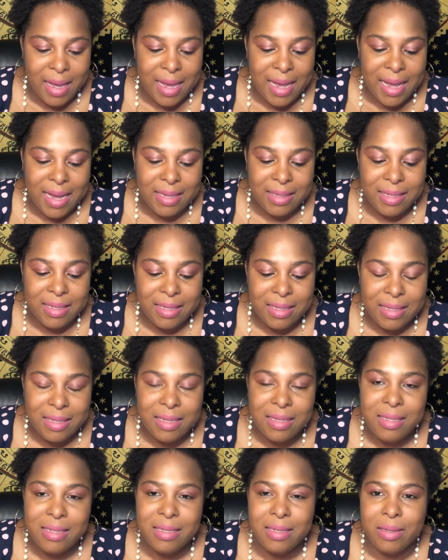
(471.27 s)
As a
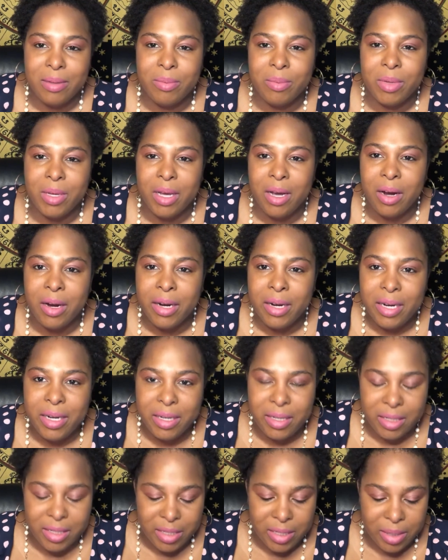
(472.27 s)
system,
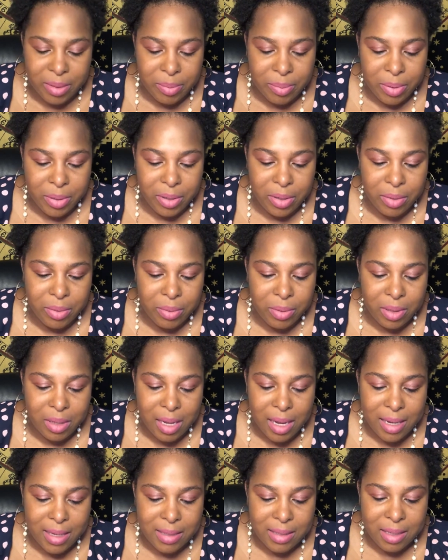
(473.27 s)
guardianship
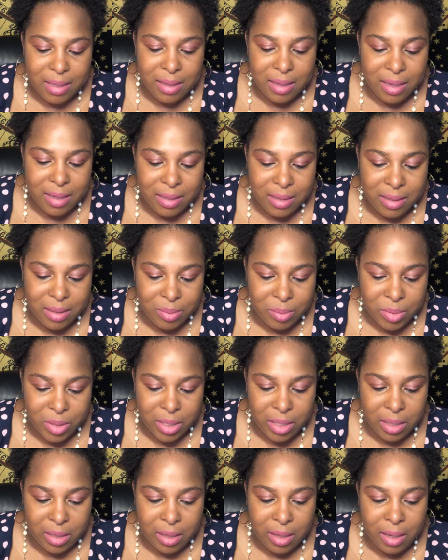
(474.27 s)
relies on the
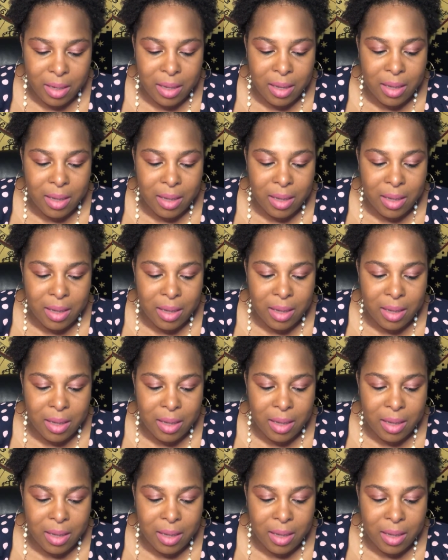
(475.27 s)
assumption